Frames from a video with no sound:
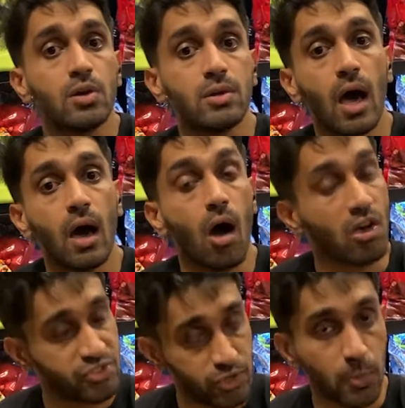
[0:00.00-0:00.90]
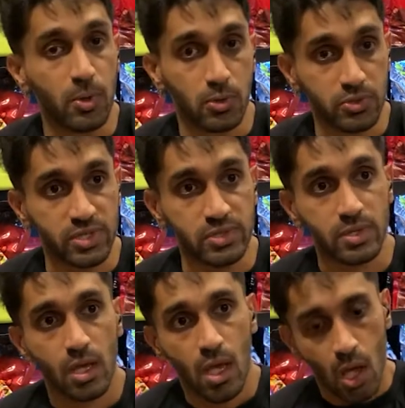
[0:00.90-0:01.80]

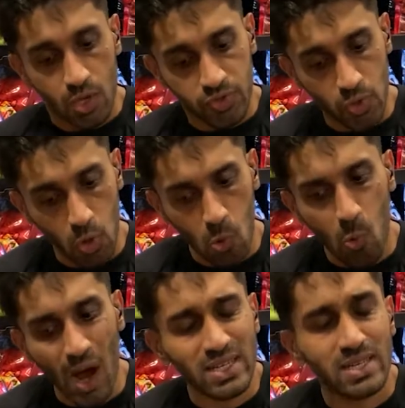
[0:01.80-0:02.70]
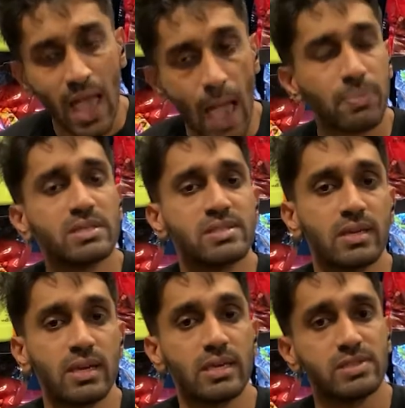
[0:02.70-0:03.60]
osteoporosis. So what happens
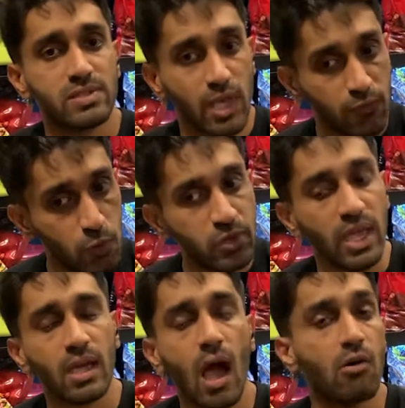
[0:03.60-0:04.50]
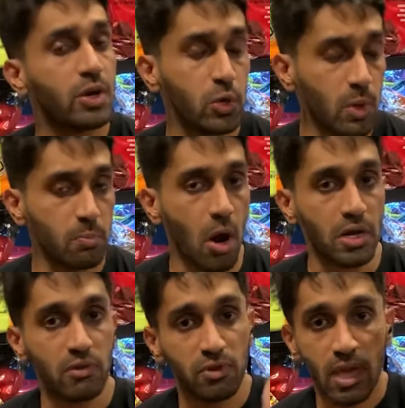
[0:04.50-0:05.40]
here is, if you take our human
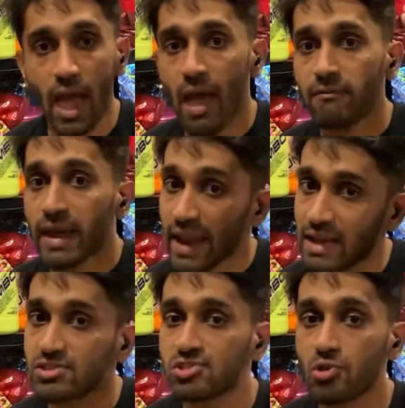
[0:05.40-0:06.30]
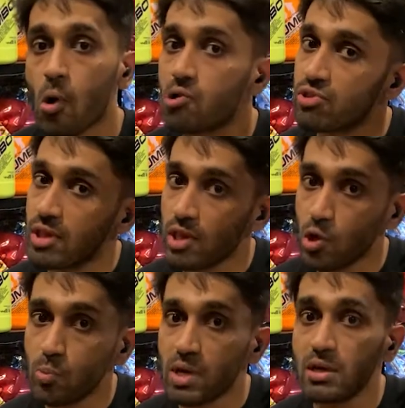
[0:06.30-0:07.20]
body, we have an axis called the
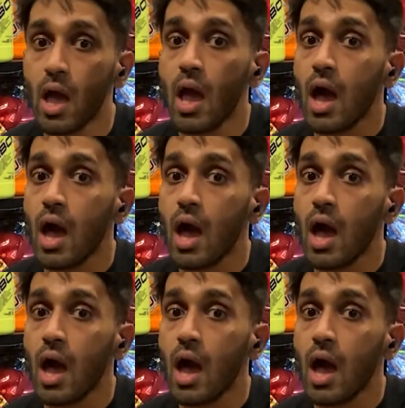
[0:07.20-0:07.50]
human